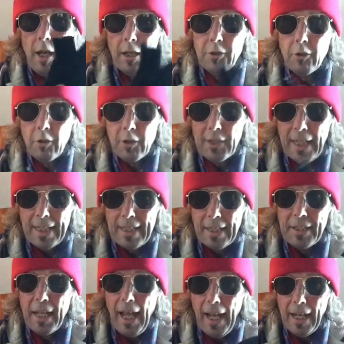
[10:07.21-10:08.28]
has got the second
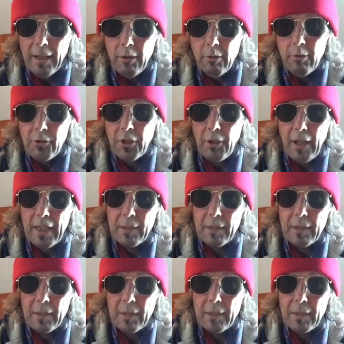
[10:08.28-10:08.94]
letter L, so